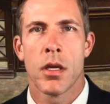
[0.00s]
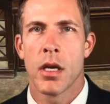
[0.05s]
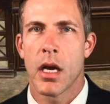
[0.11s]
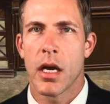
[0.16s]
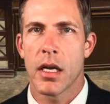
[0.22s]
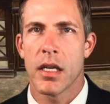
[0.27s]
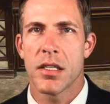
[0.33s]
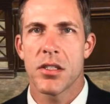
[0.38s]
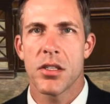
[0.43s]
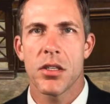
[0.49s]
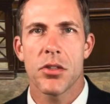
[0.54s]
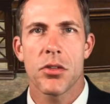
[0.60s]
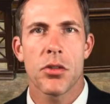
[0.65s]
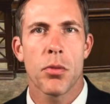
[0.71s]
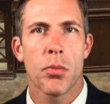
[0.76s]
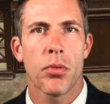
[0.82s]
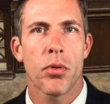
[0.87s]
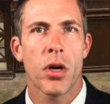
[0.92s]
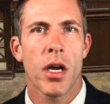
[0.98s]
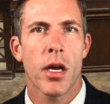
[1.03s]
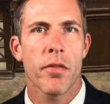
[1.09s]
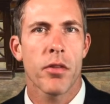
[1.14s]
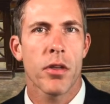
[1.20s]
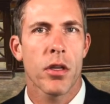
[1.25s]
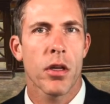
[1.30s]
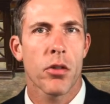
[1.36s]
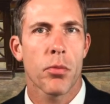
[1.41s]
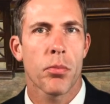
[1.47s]
An intent to deprive
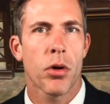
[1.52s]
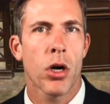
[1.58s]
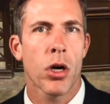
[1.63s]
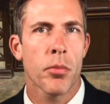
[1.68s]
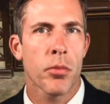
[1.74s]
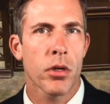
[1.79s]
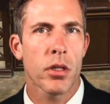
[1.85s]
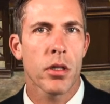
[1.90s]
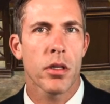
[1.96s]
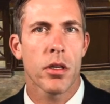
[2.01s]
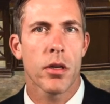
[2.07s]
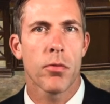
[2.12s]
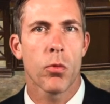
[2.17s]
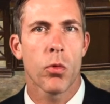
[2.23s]
the other permanently of